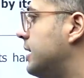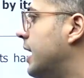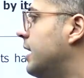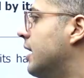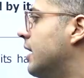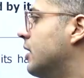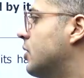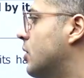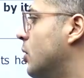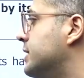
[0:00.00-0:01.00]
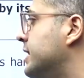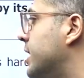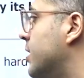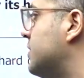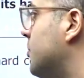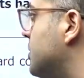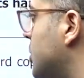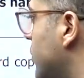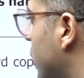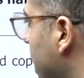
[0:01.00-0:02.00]
Then closing date of
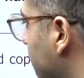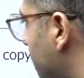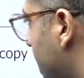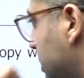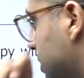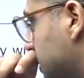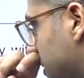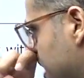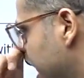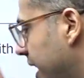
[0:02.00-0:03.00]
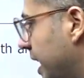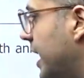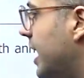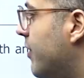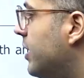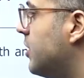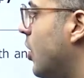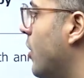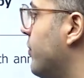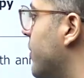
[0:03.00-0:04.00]
submission of online applications will be 11th
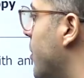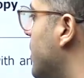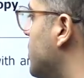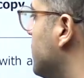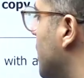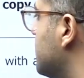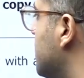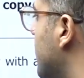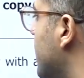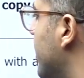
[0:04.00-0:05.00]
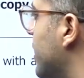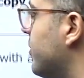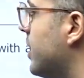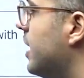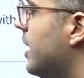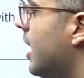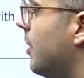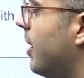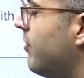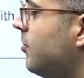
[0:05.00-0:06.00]
of November 2025.
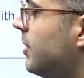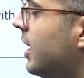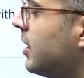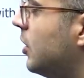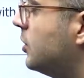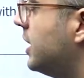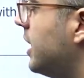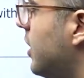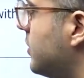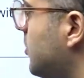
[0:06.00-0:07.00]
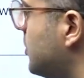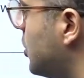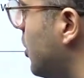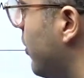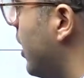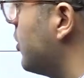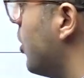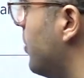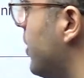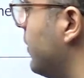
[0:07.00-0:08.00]
Apart from that, closing date of submission of hard
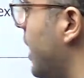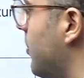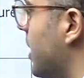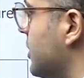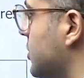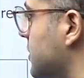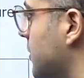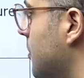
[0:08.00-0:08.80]
copy of the applications